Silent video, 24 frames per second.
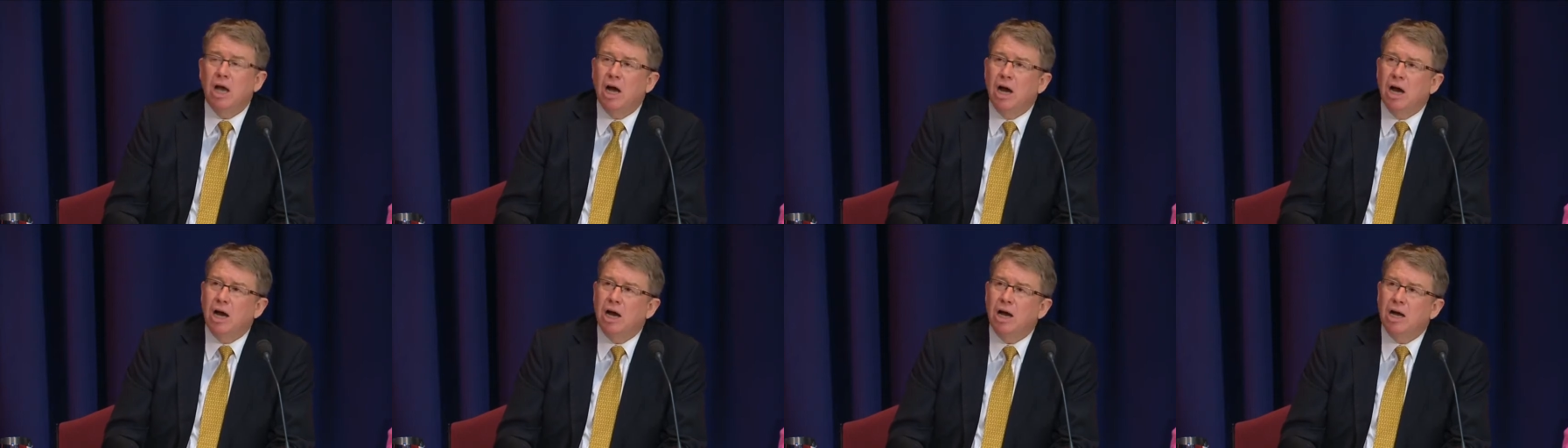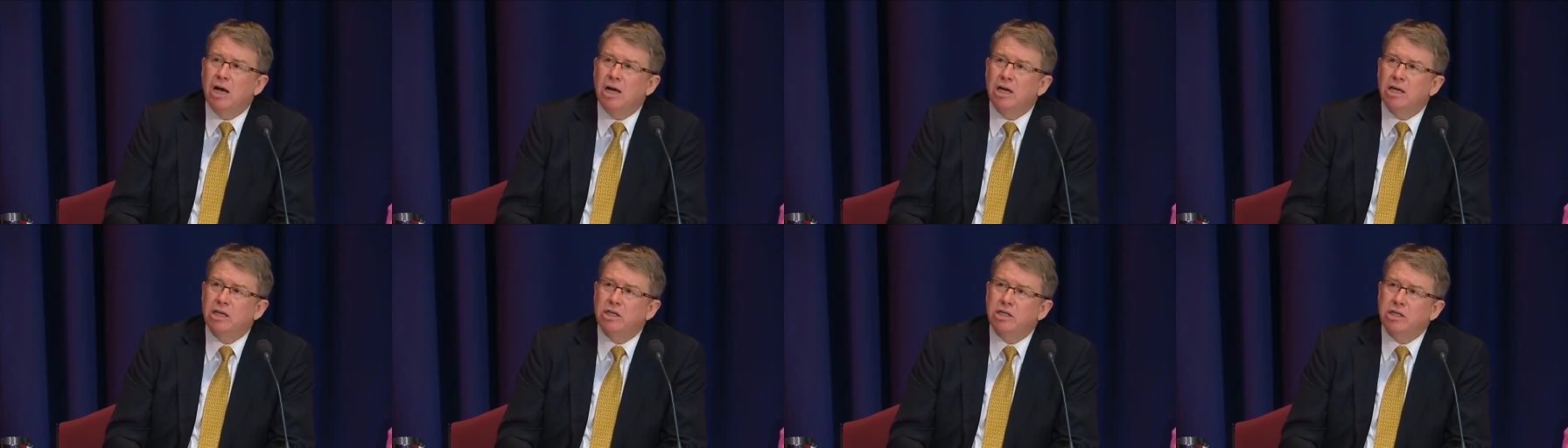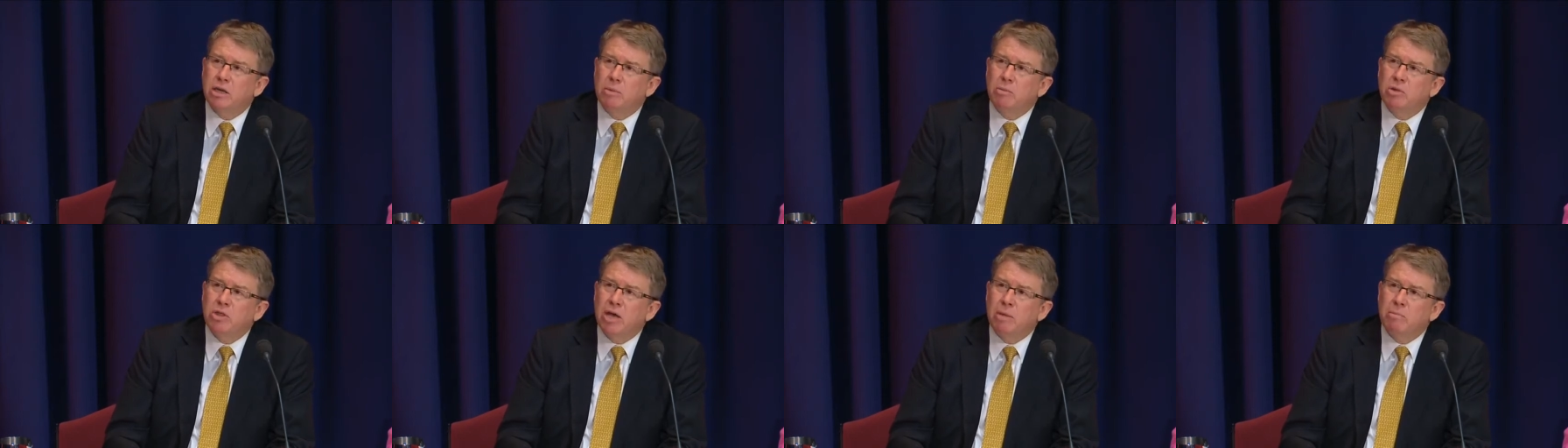uh,
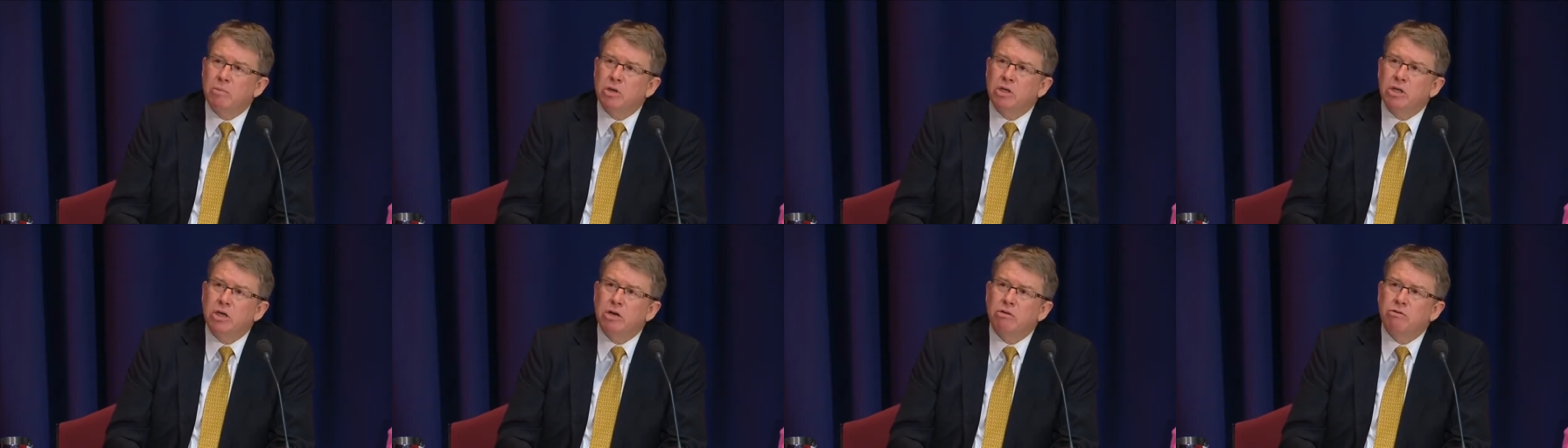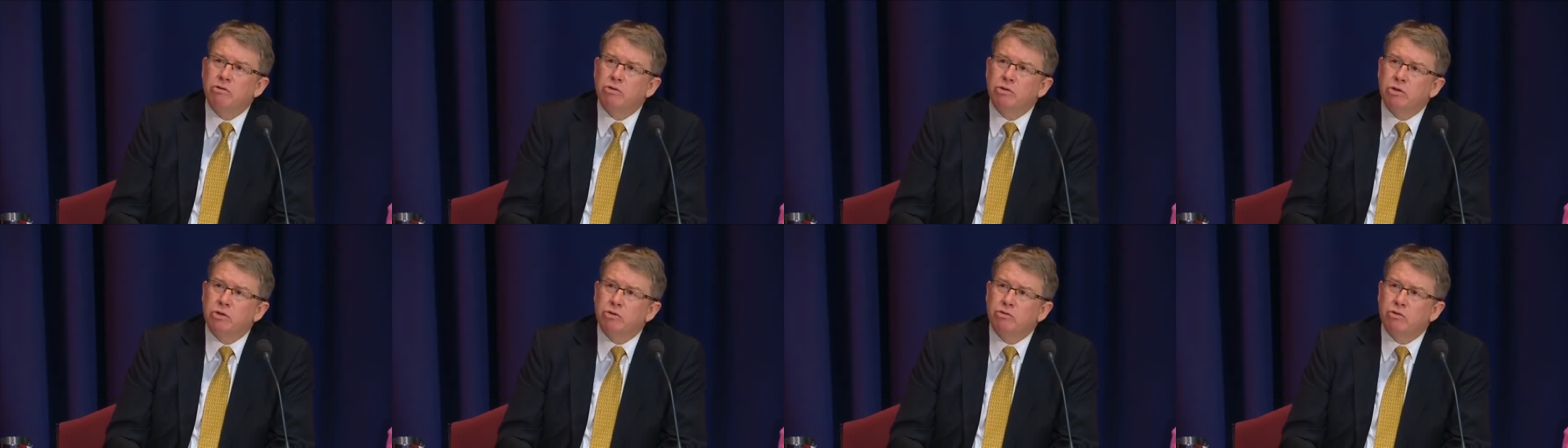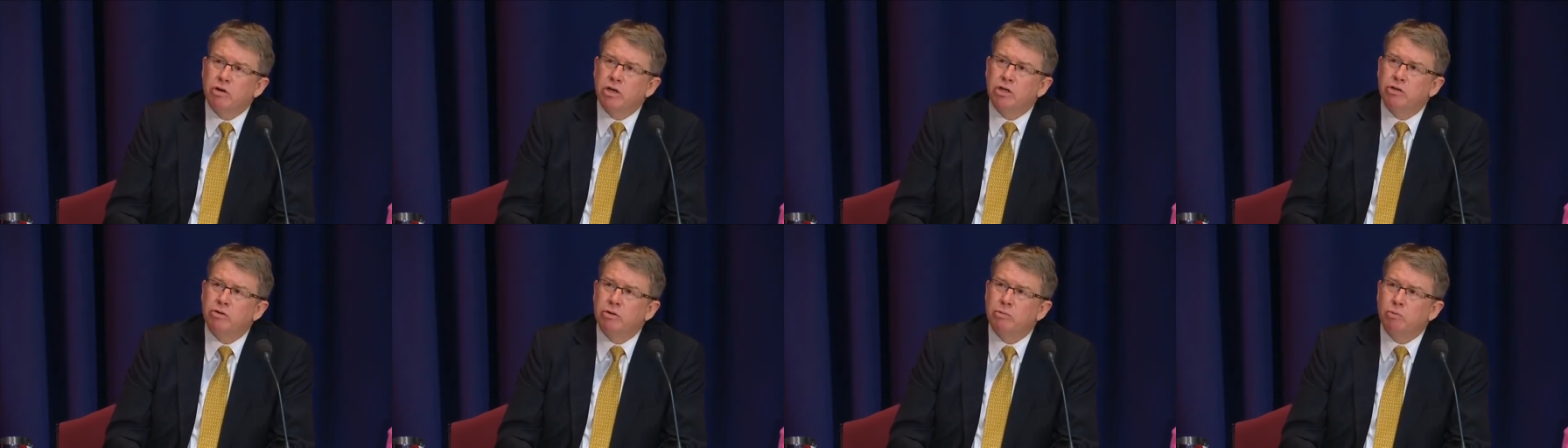some of that material that
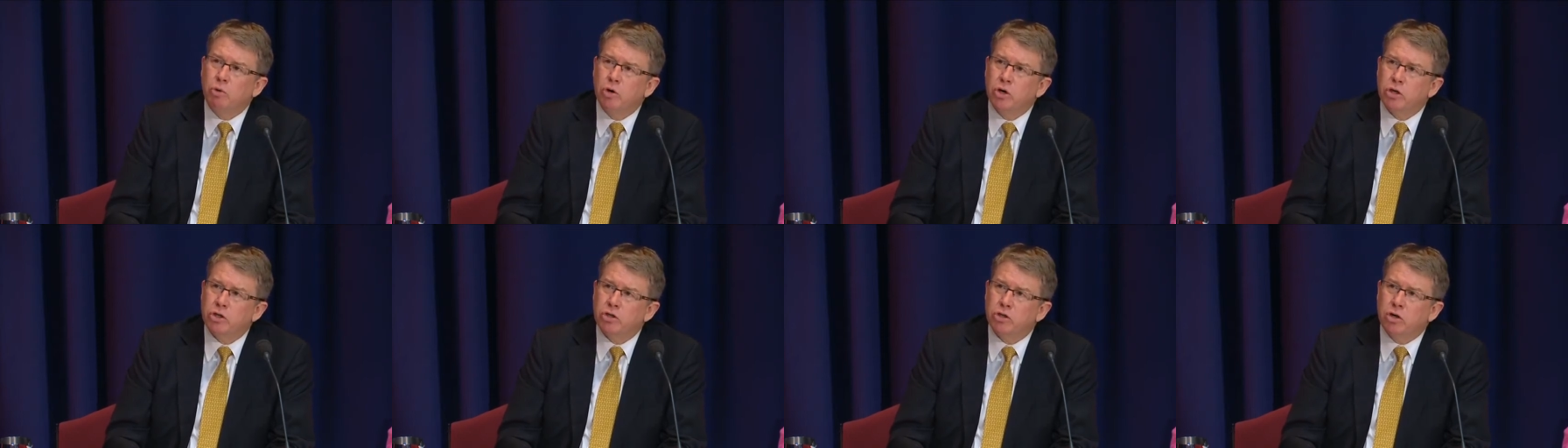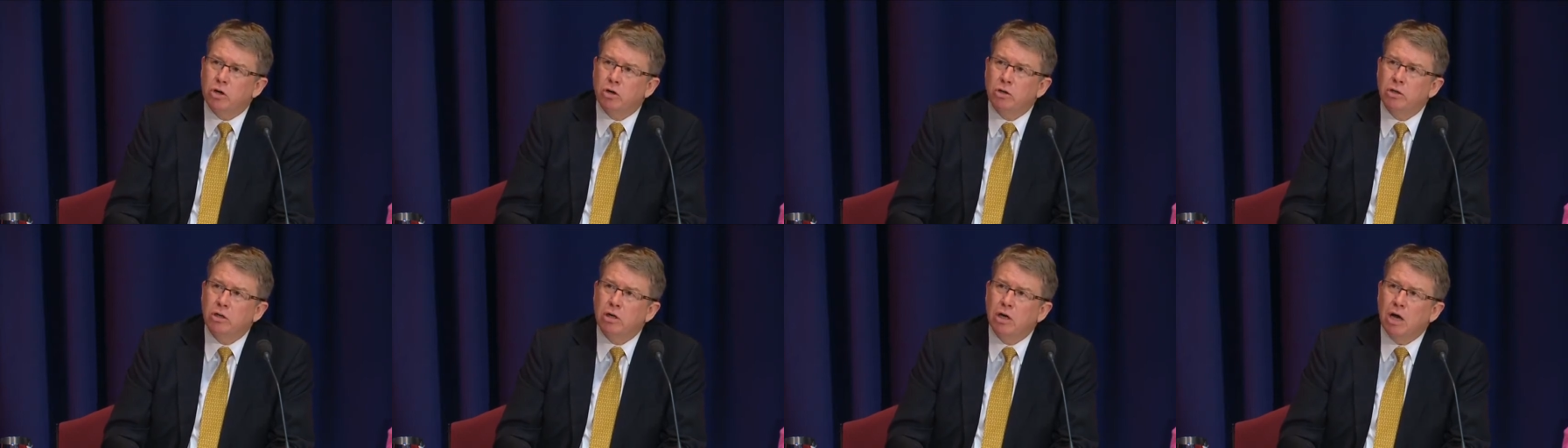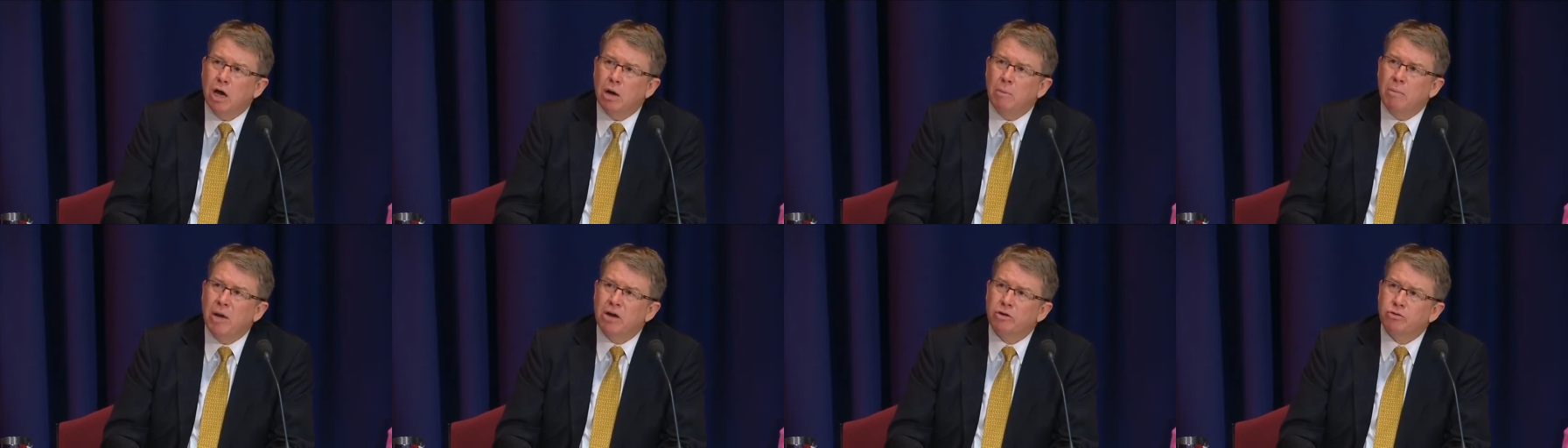Treasury works on
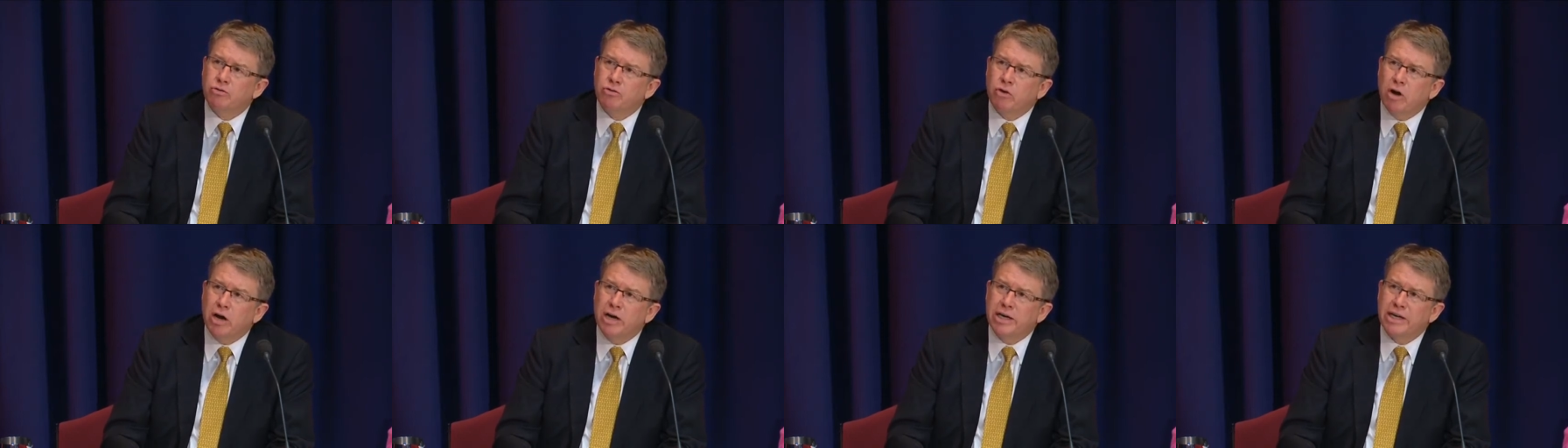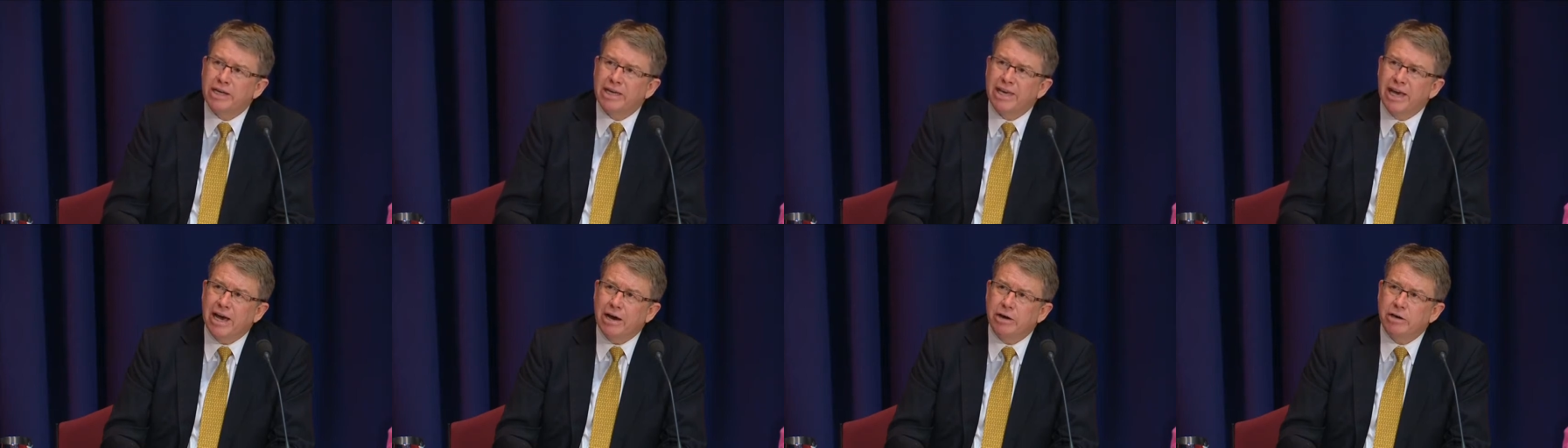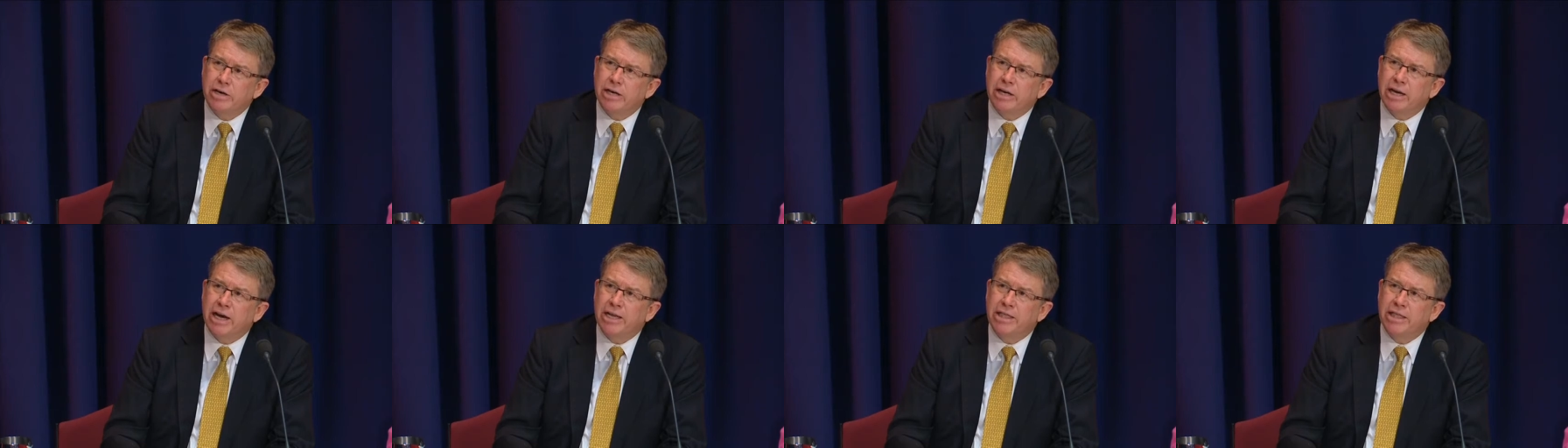about trying to
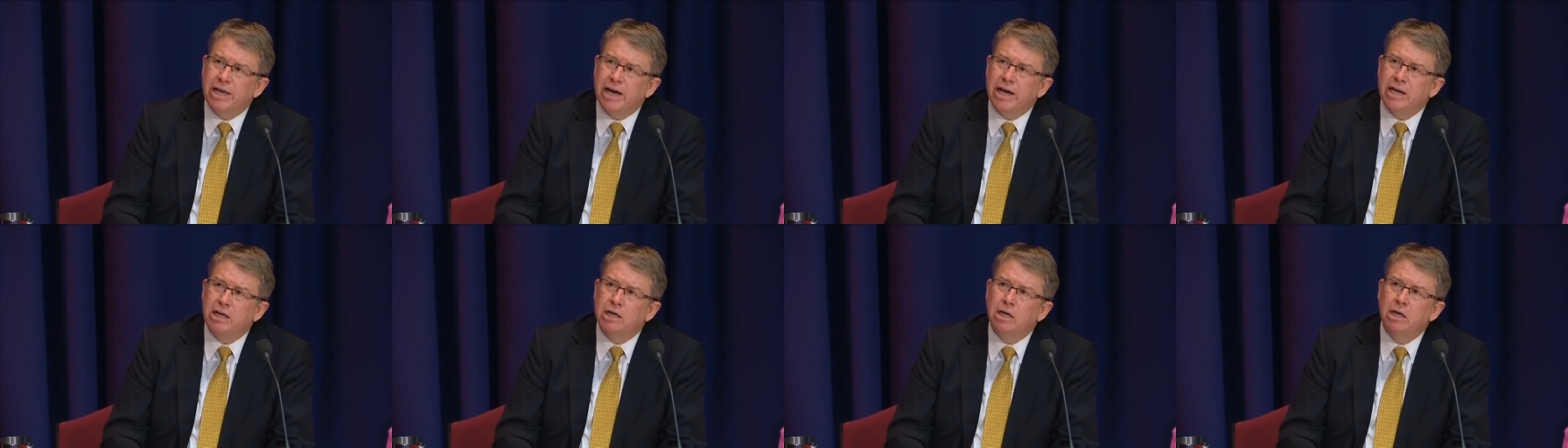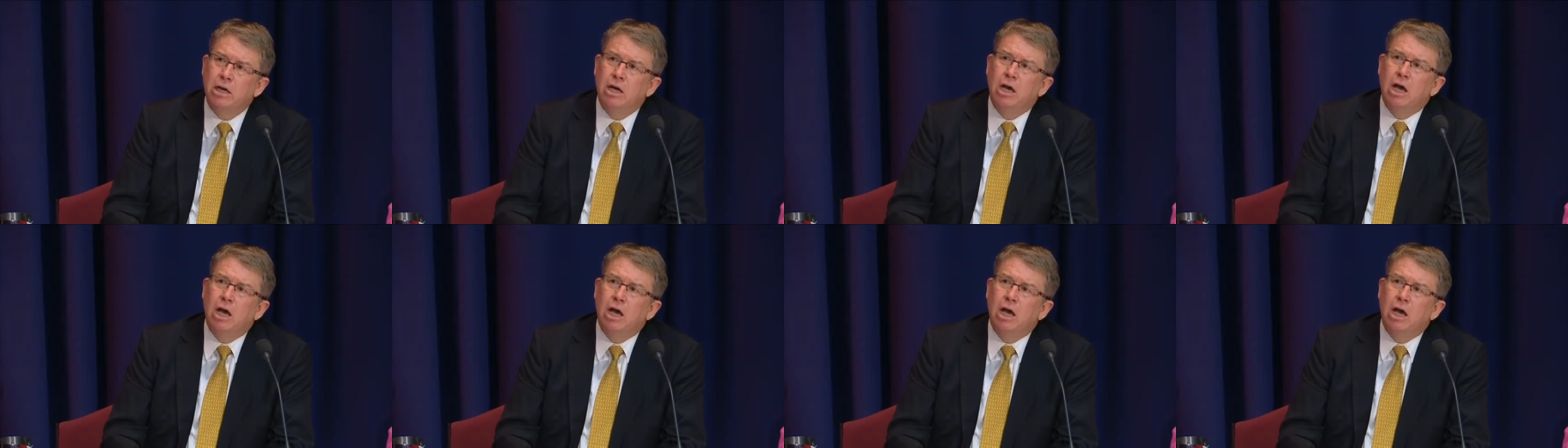calculate that